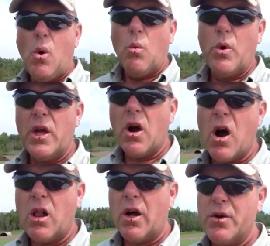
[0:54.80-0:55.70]
we
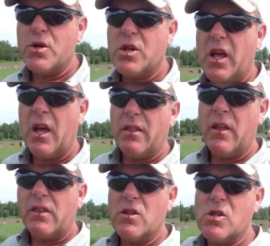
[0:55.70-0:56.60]
all understand
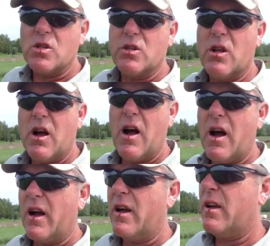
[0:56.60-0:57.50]
that this is uh,